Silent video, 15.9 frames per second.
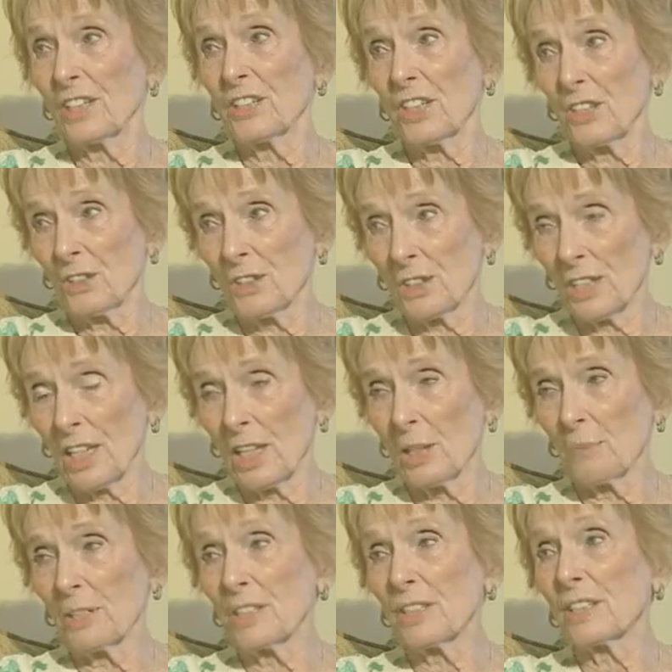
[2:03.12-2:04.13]
at dinner
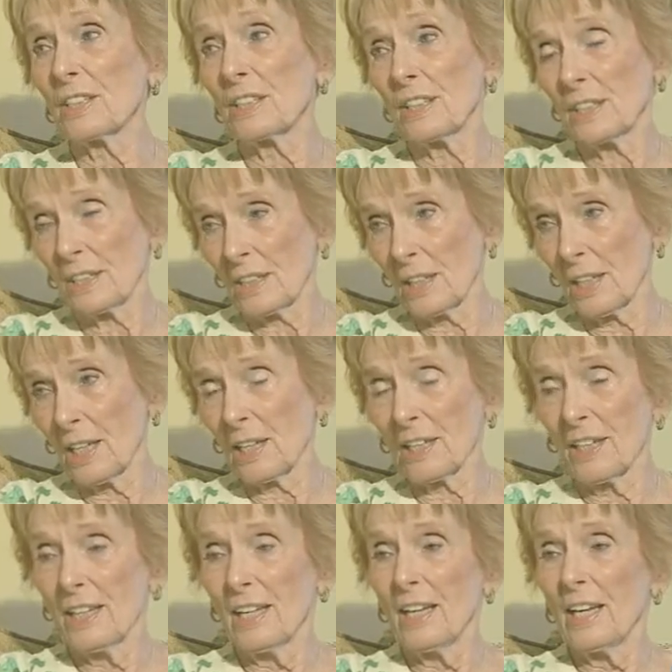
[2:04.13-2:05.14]
time until 8
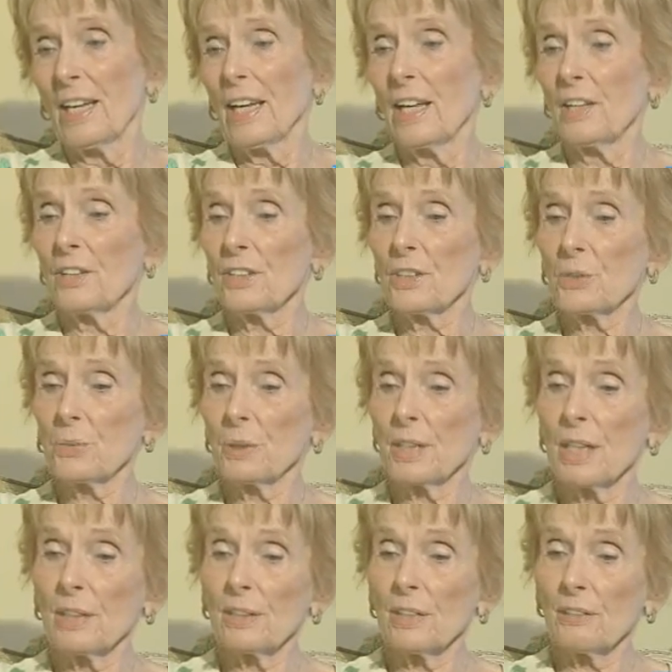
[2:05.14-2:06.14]
o'clock. And this
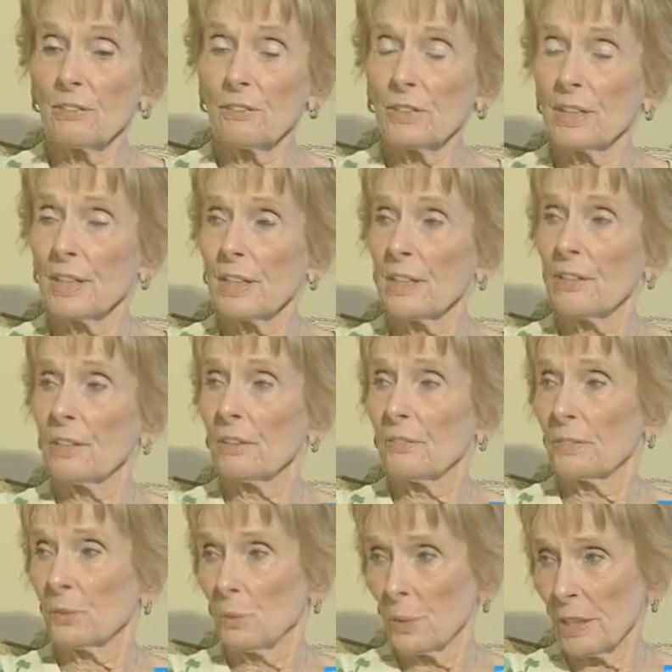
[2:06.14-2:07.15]
went on every day
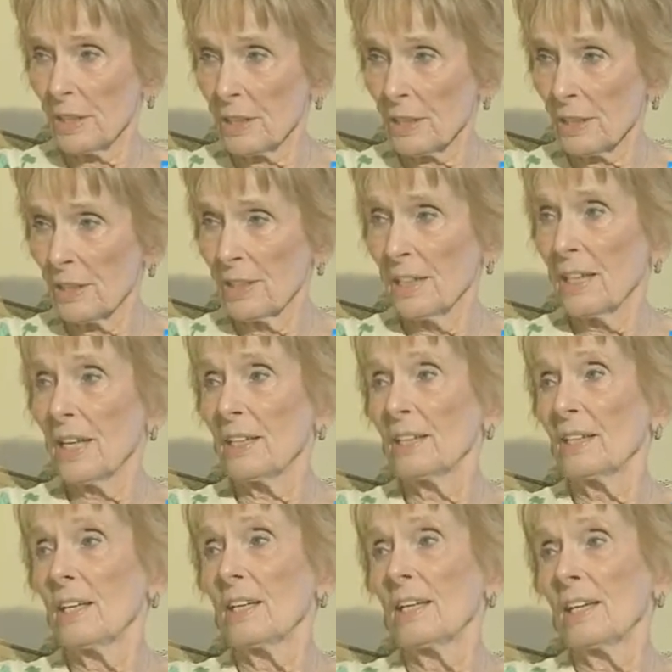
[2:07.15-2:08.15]
of the week
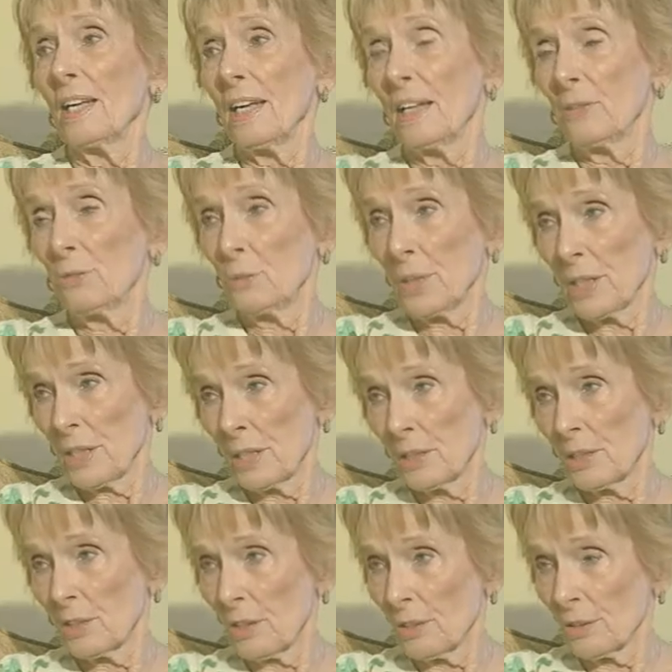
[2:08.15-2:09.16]
and
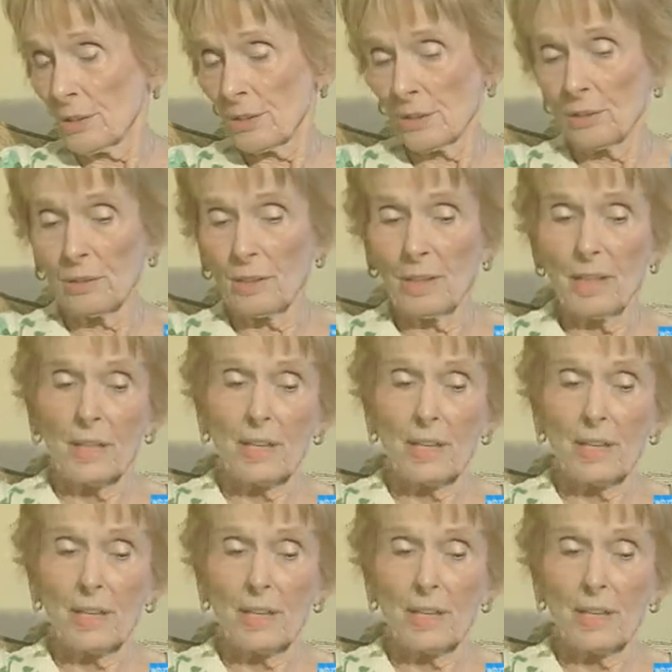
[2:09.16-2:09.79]
weekends also.